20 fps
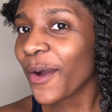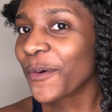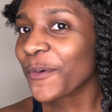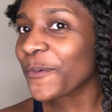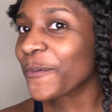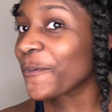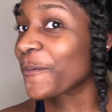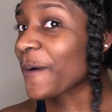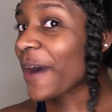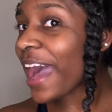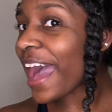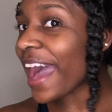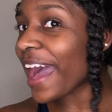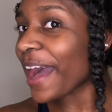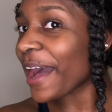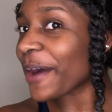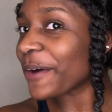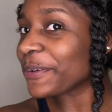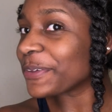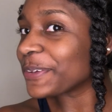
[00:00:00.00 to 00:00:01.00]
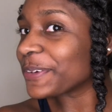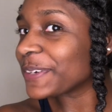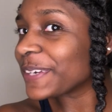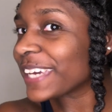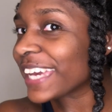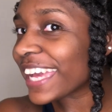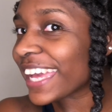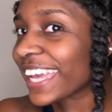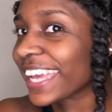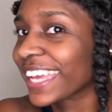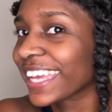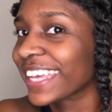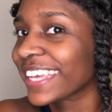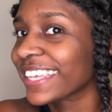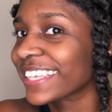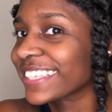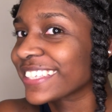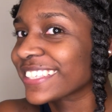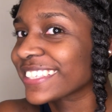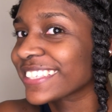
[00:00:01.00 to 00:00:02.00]
Wow, you
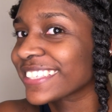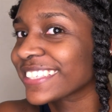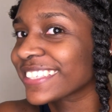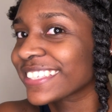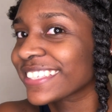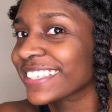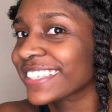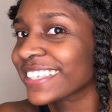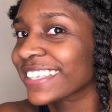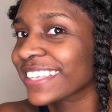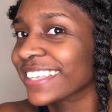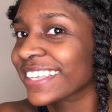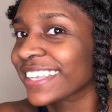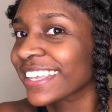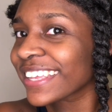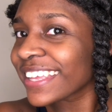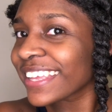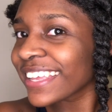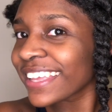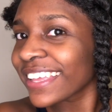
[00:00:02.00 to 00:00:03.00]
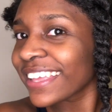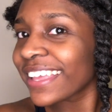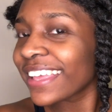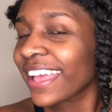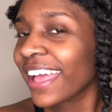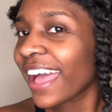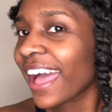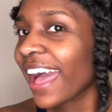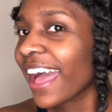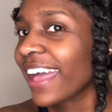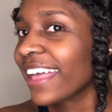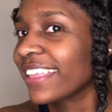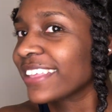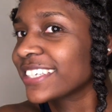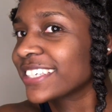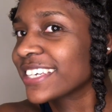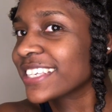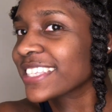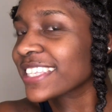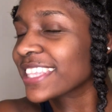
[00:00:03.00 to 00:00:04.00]
guys. I
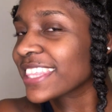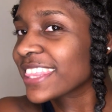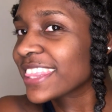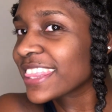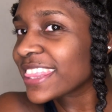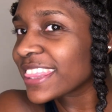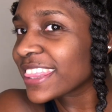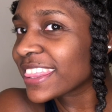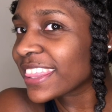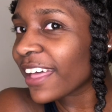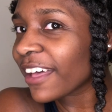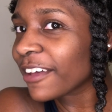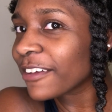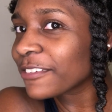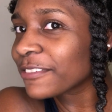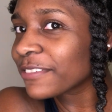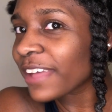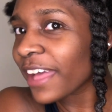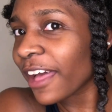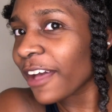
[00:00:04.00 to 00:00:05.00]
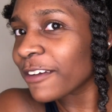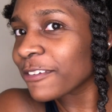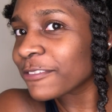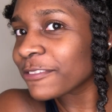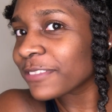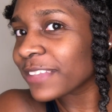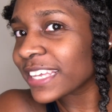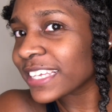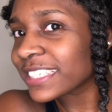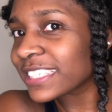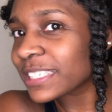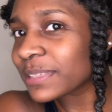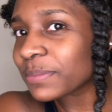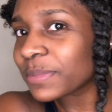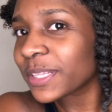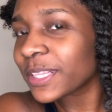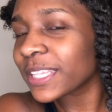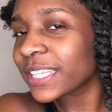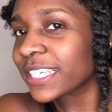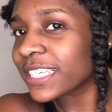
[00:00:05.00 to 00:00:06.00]
just love how
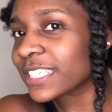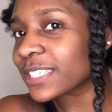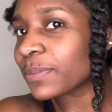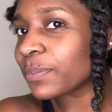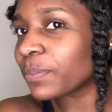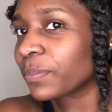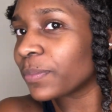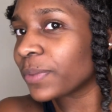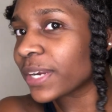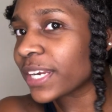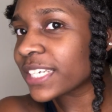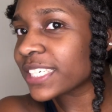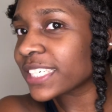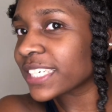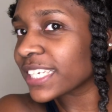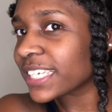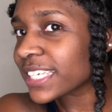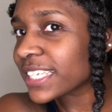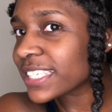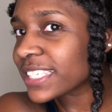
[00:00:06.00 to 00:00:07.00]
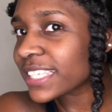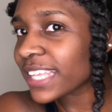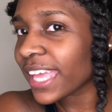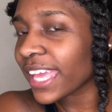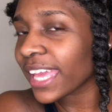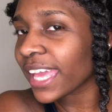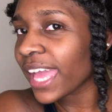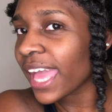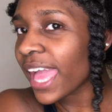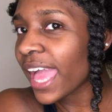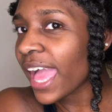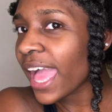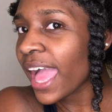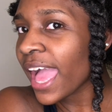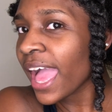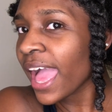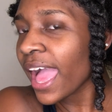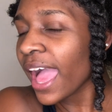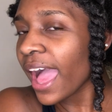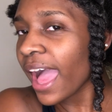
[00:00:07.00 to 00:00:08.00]
flexible this brush is. Like,
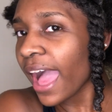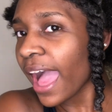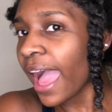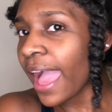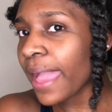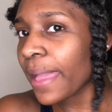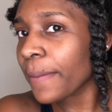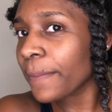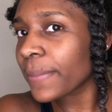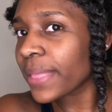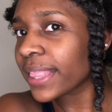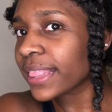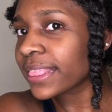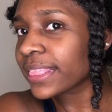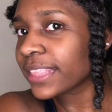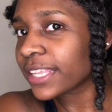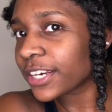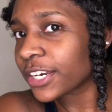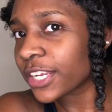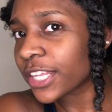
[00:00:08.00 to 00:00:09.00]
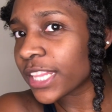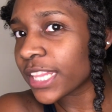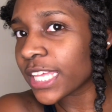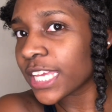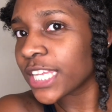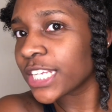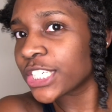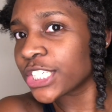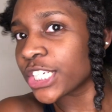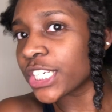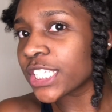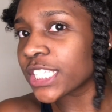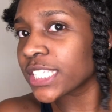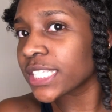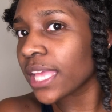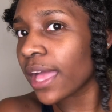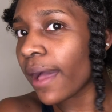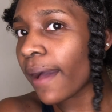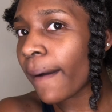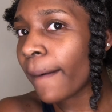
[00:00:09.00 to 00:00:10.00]
I am literally
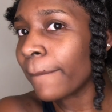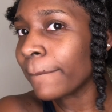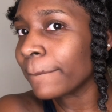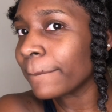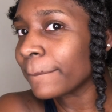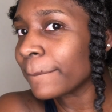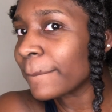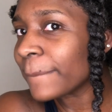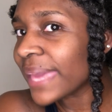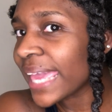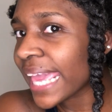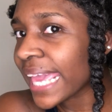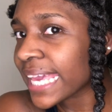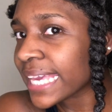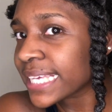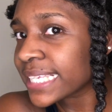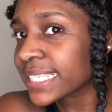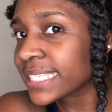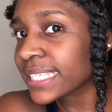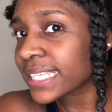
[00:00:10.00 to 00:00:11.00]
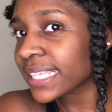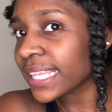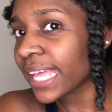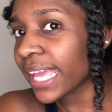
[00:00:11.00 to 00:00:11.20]
just amazed.